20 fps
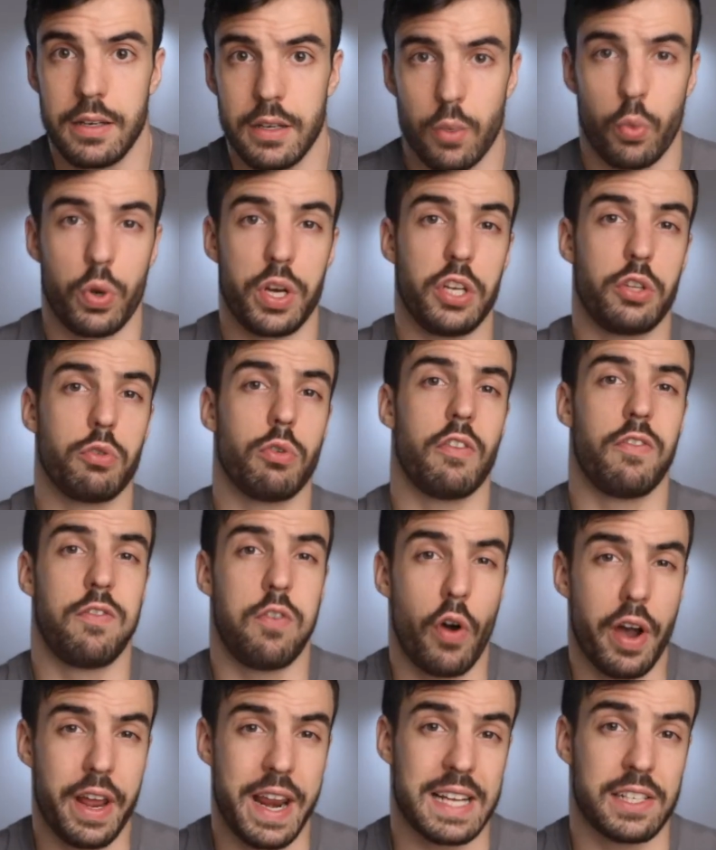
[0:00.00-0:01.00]
We need to
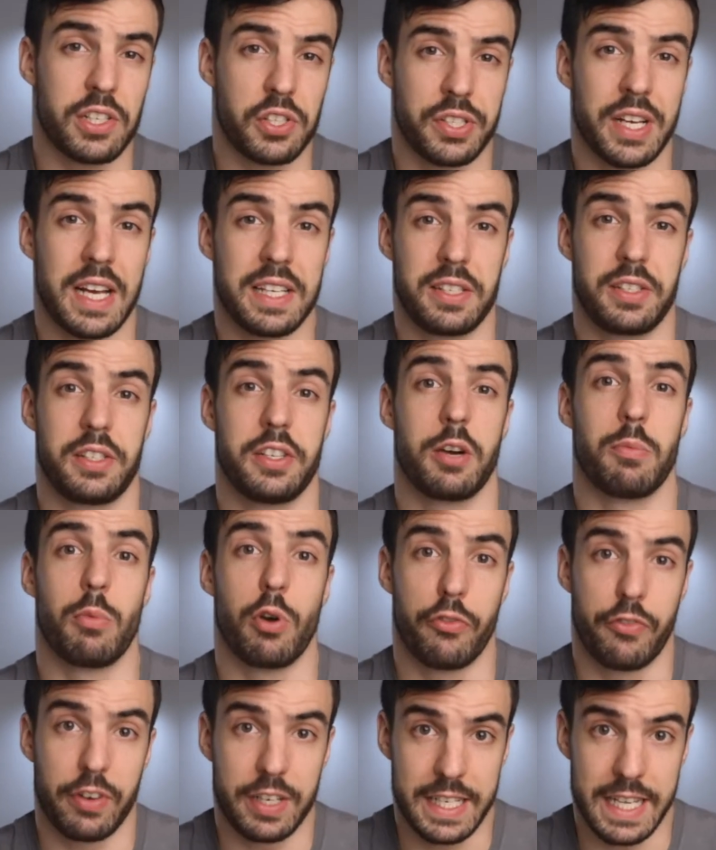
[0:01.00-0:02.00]
avoid exercises that are
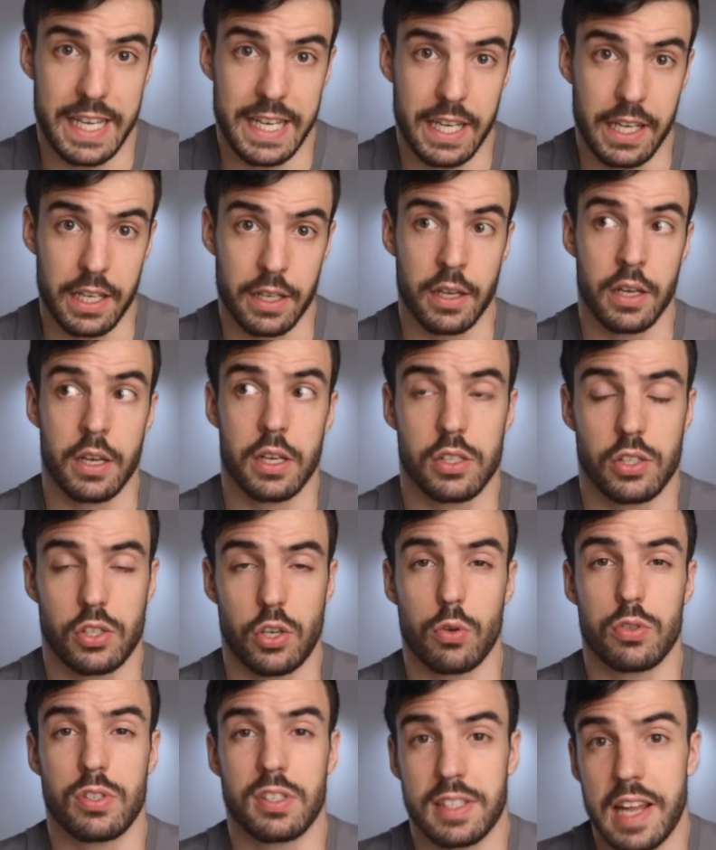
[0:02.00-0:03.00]
more fatiguing.
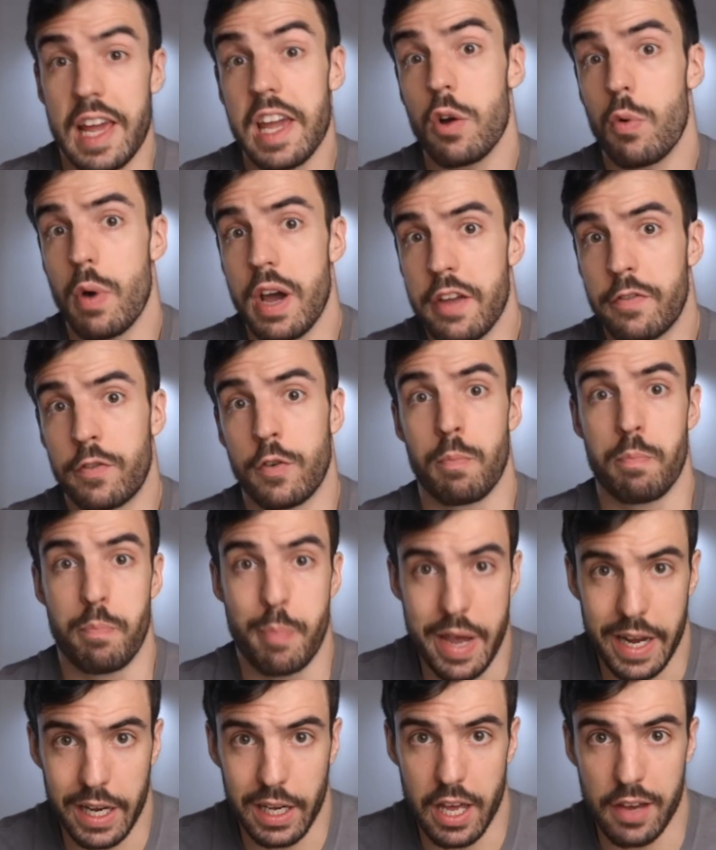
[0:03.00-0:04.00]
So stay away from
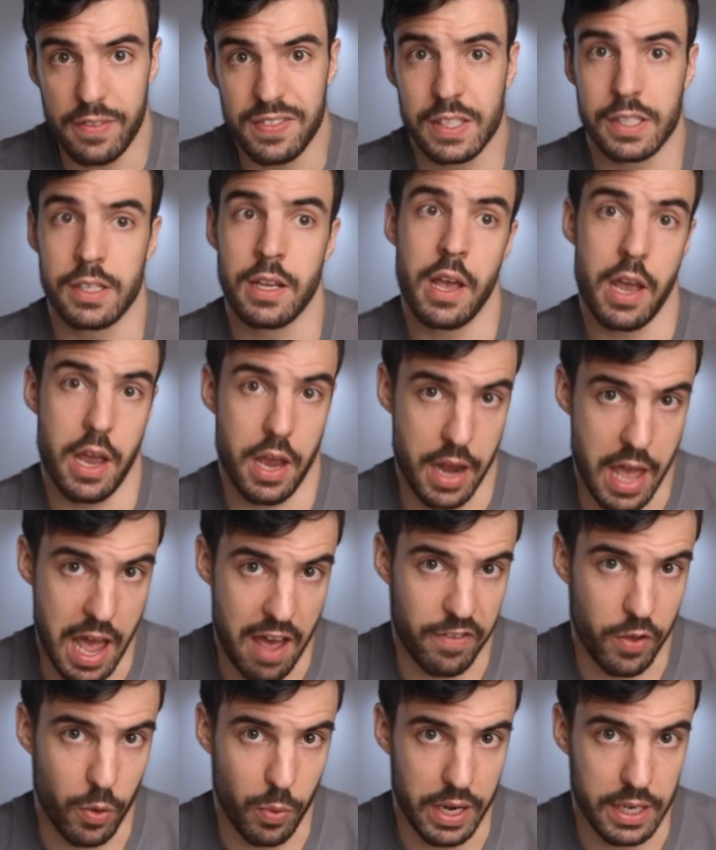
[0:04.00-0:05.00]
big lifts and
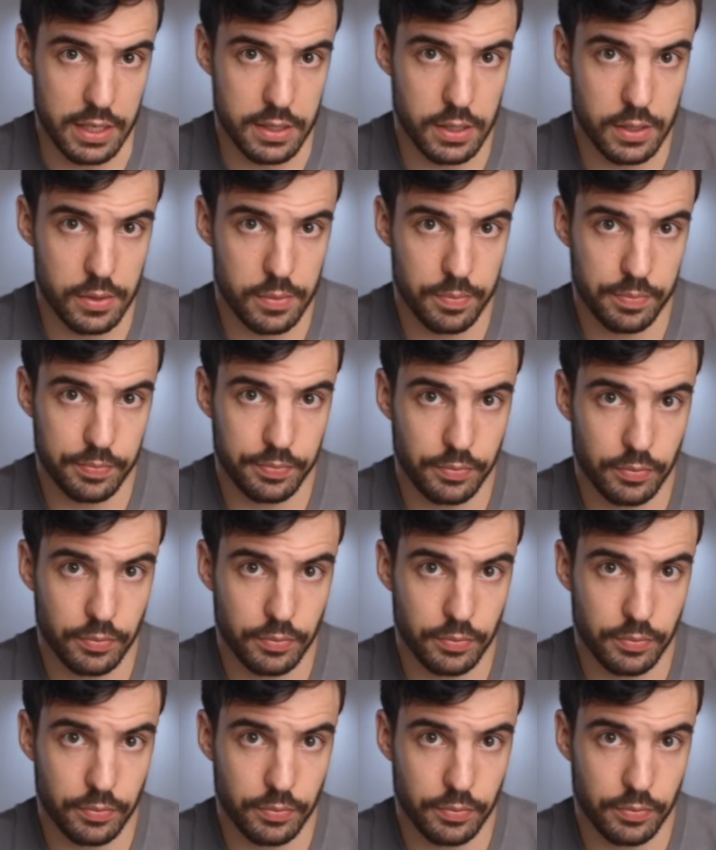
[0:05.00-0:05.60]
heavy weights.